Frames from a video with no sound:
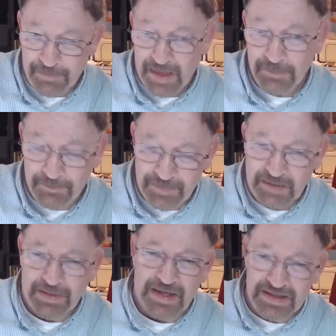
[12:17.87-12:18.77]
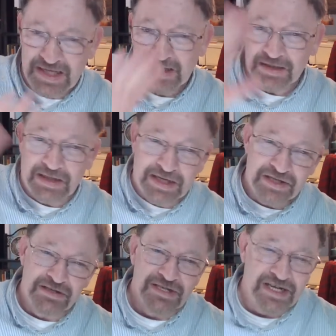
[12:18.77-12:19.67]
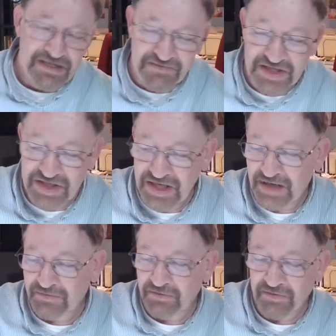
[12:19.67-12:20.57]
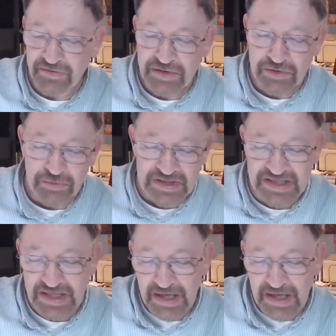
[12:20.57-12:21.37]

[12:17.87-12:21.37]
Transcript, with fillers: a technological science fiction novel of the future in which